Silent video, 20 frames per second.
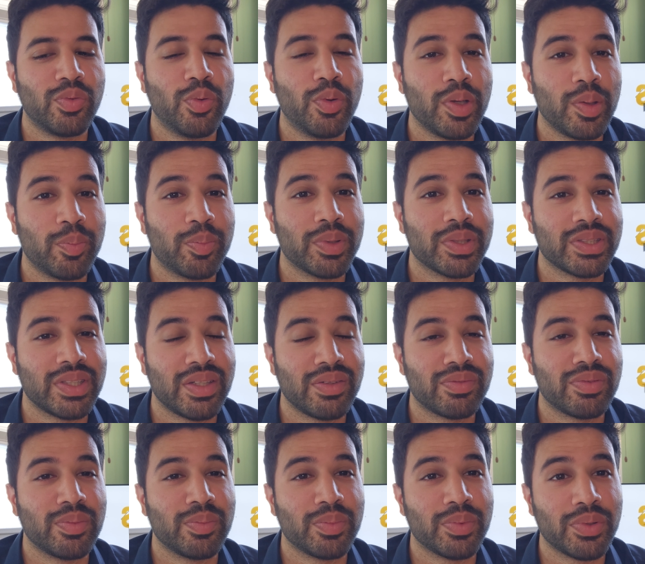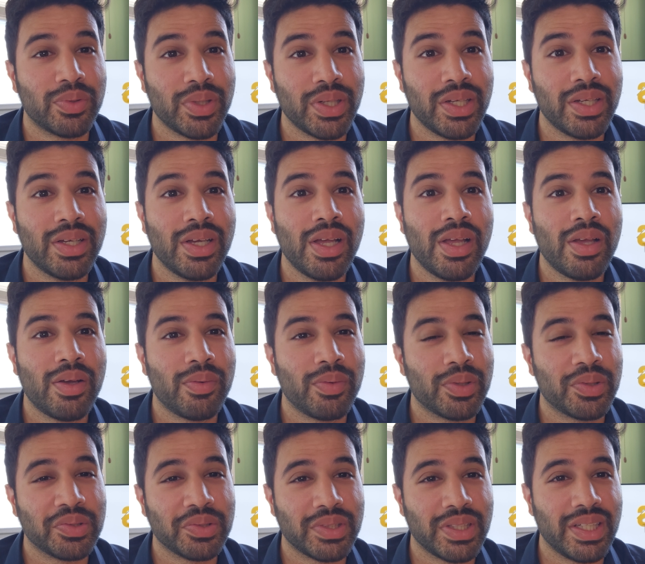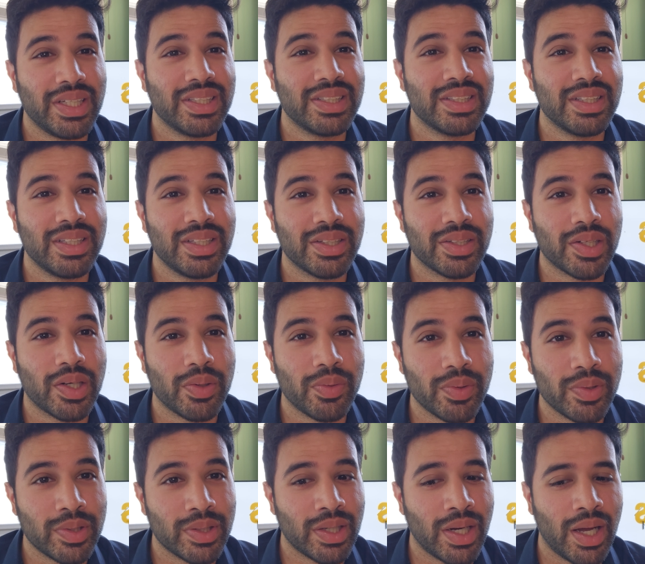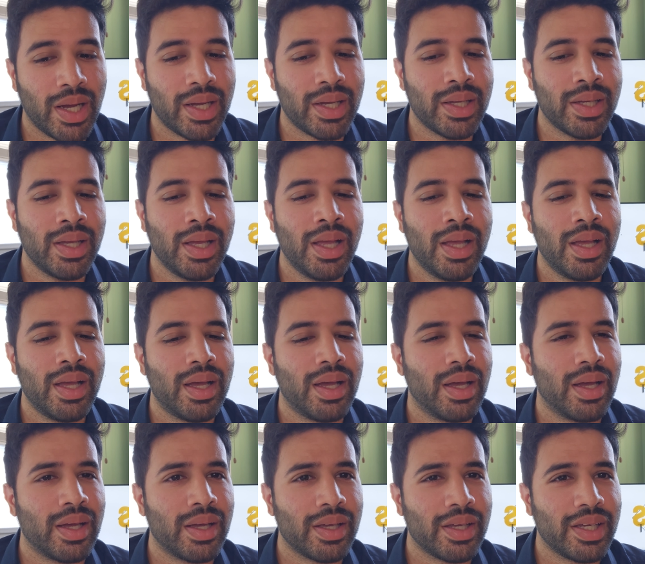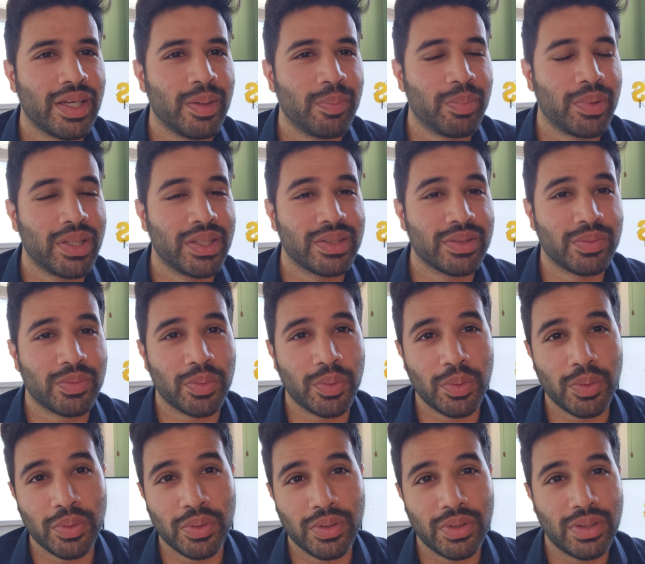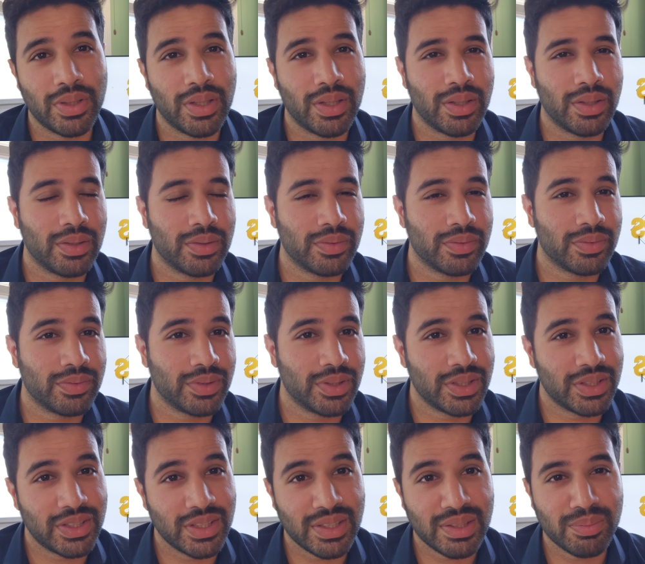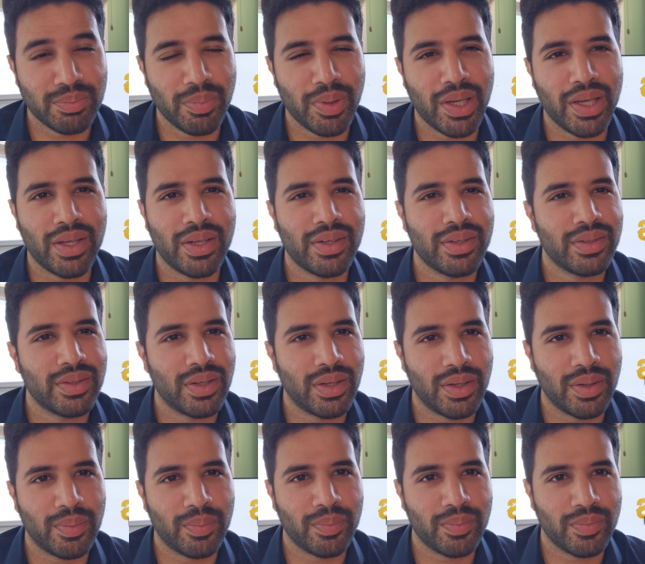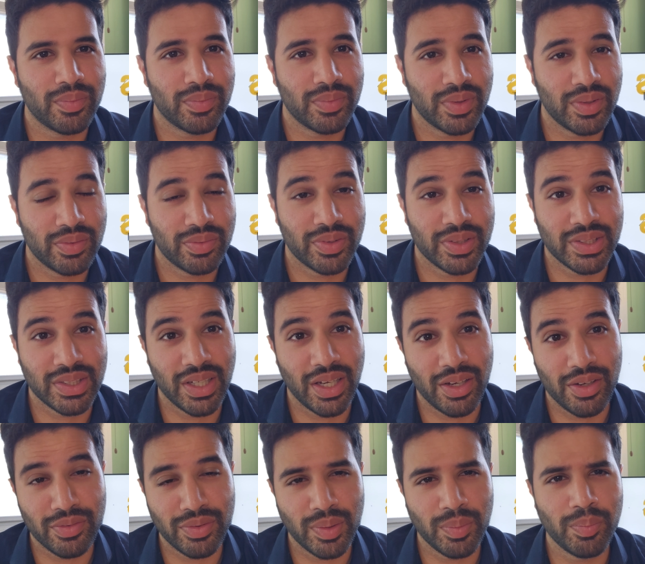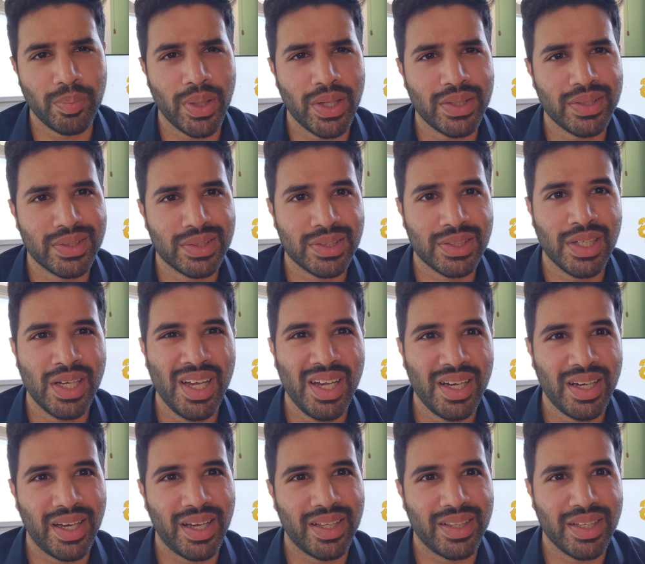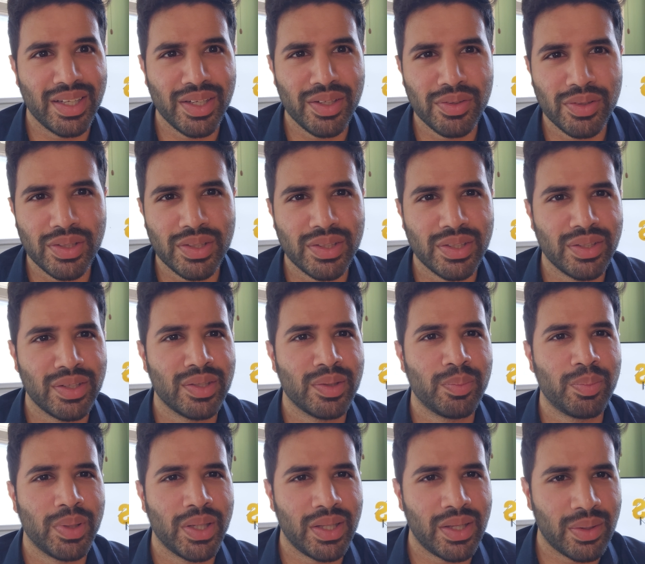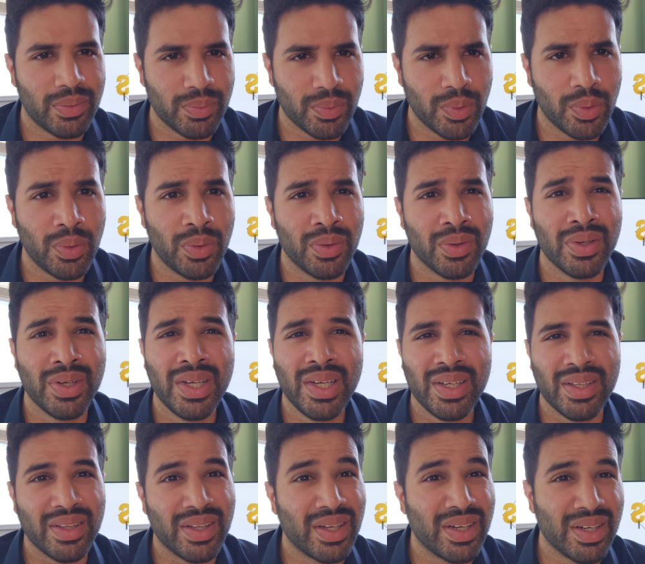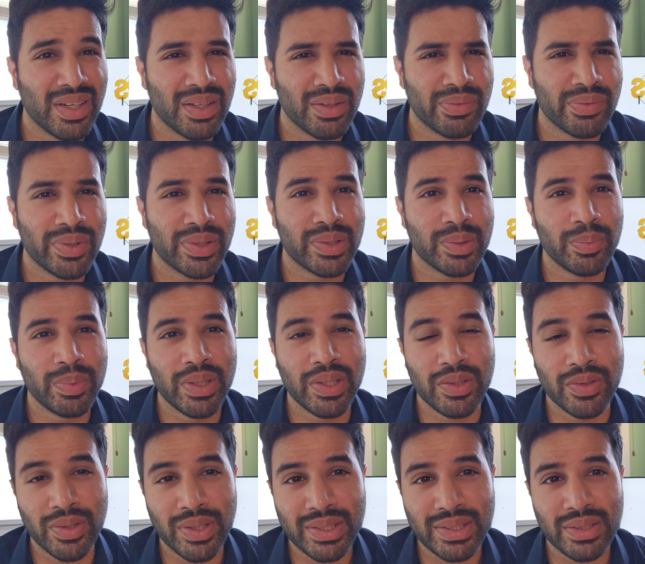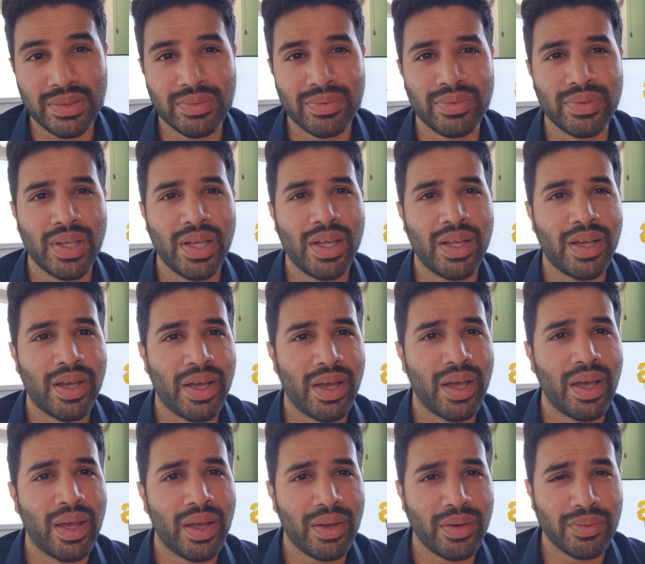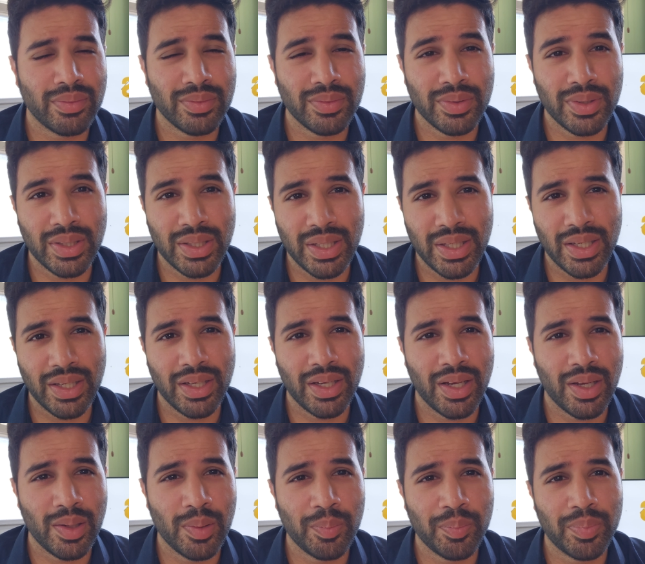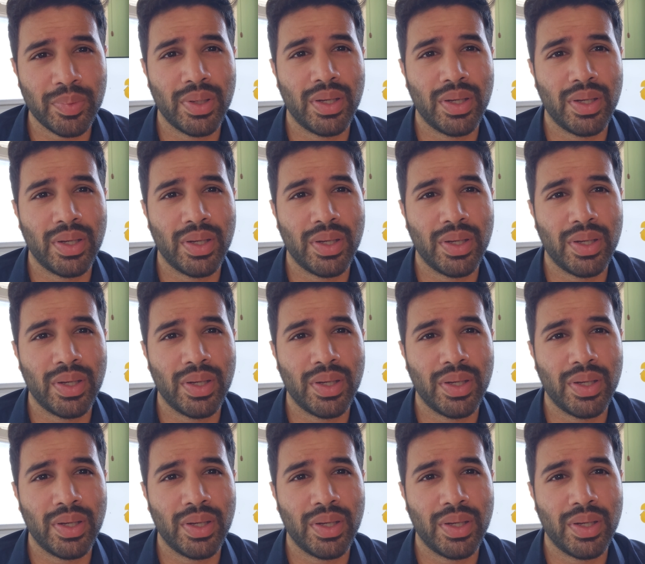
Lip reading: 40% from three, which was easily a career high. He plays a role of the sixth man, the first guy off the bench, and I think he'll continue to play that role. They need LeVert to be aggressive and really help